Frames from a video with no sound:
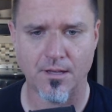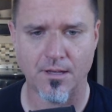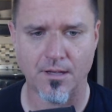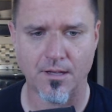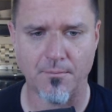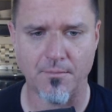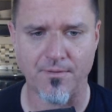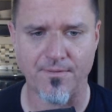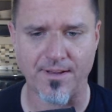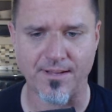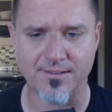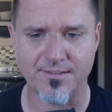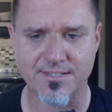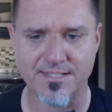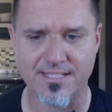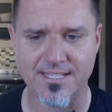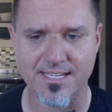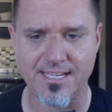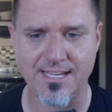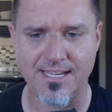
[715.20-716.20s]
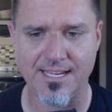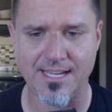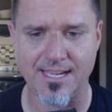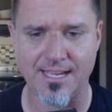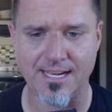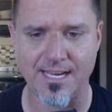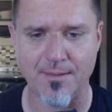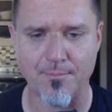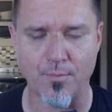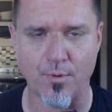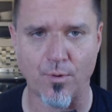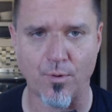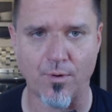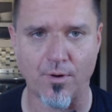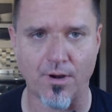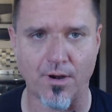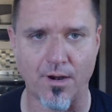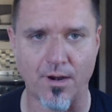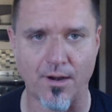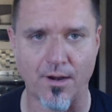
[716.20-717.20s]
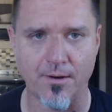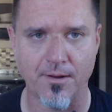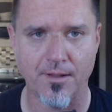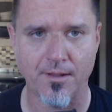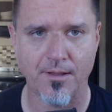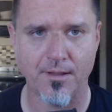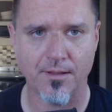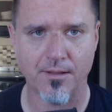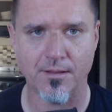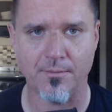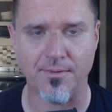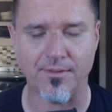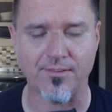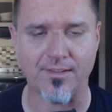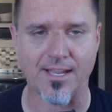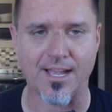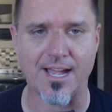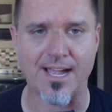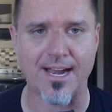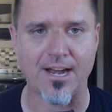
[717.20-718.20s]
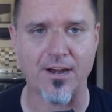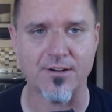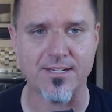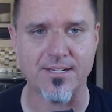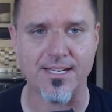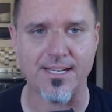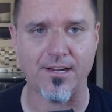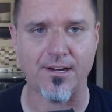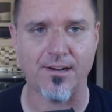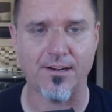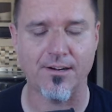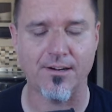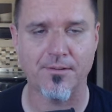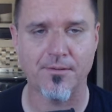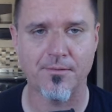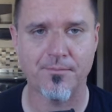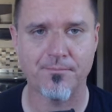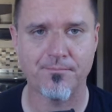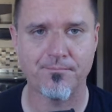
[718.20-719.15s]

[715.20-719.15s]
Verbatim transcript: Um, if I see any more, let me see, higher tier.